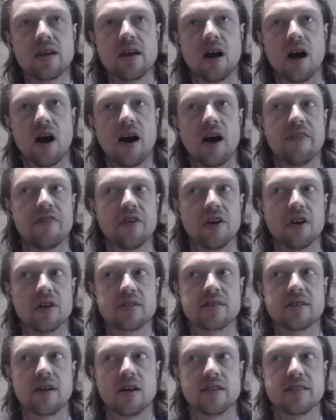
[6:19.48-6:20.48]
I
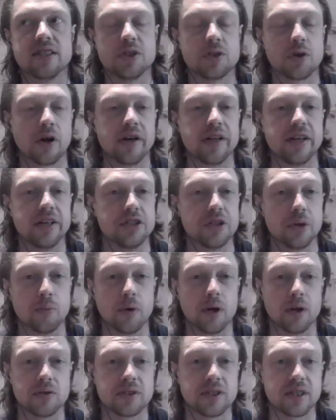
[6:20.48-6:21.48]
first started training in the gym
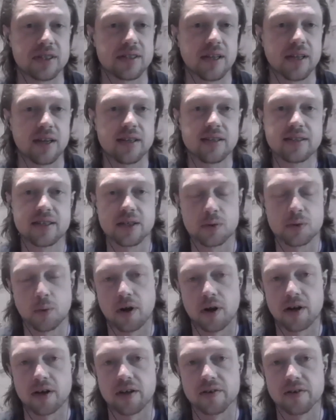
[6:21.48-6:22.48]
when I was 16, so that's when
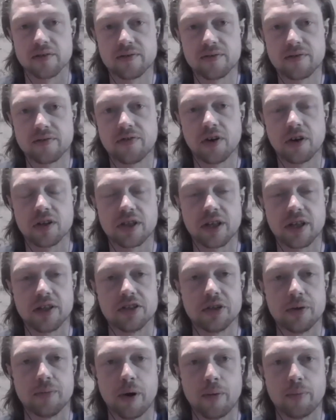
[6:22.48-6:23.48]
I could first get the
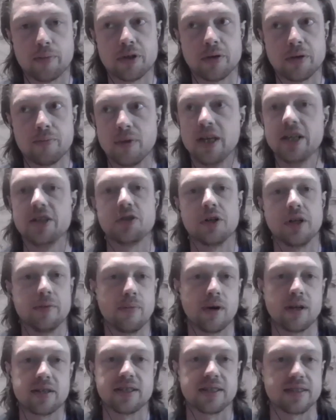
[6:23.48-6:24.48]
gym membership. Literally
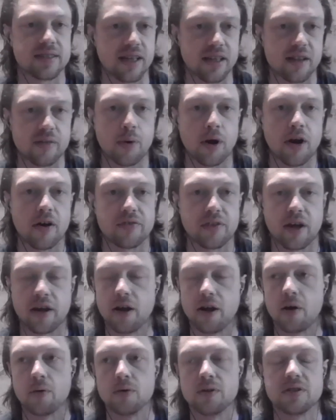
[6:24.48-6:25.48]
my 16th birthday,
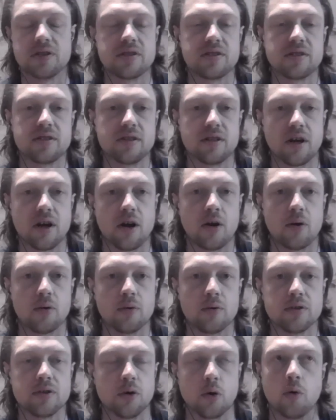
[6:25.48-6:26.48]
I was
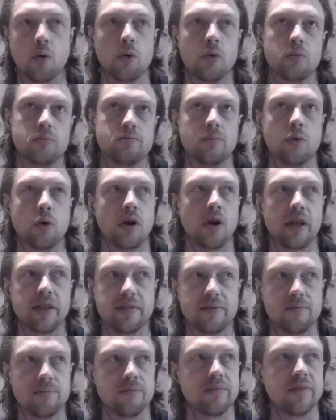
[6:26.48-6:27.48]
or like
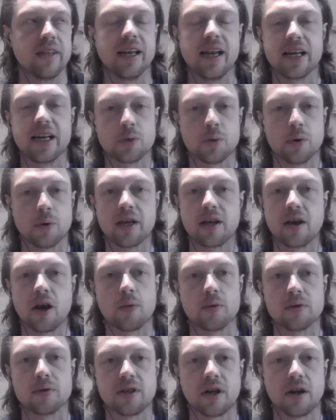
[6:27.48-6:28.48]
the next week I
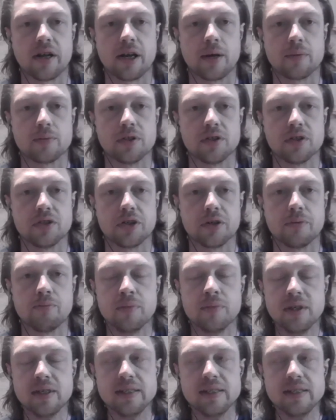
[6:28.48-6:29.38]
was signing up to the gym.